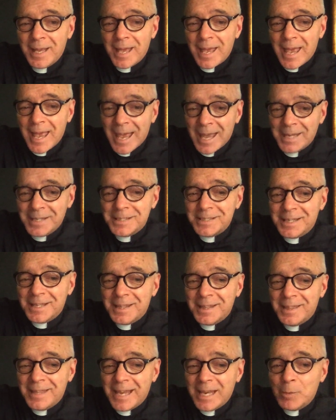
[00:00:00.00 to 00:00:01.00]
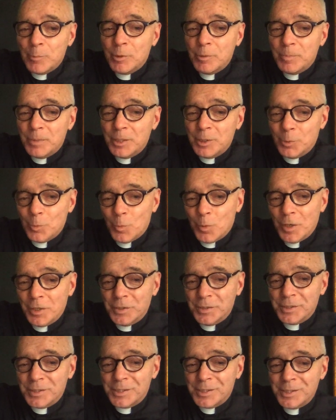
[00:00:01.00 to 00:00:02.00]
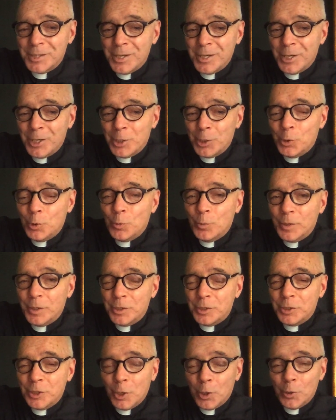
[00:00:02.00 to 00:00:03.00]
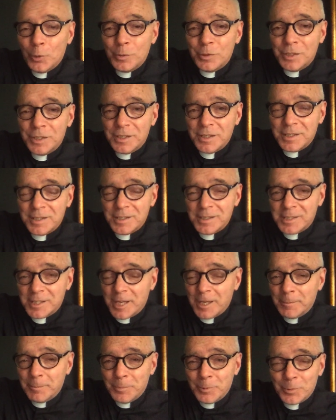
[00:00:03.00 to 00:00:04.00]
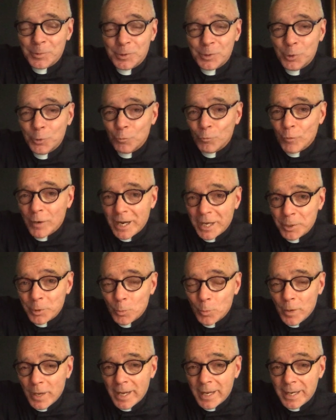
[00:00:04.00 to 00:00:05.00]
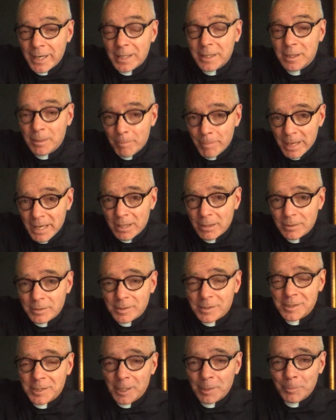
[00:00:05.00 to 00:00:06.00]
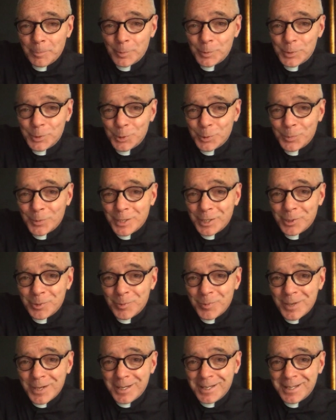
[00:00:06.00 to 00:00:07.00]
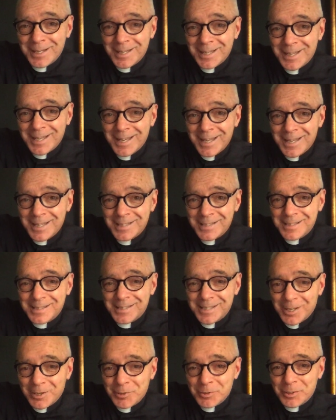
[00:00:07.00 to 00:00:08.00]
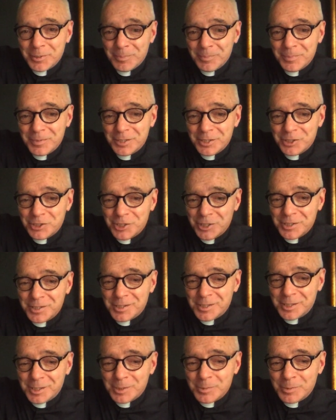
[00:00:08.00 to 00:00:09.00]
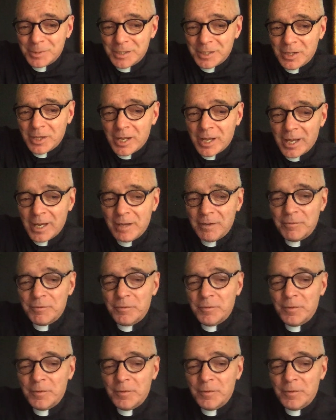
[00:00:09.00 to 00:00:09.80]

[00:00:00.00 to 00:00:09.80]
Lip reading: and they would be the ones who would go to the disciples who ran away, the male disciples who ran away, to tell them that Jesus was alive.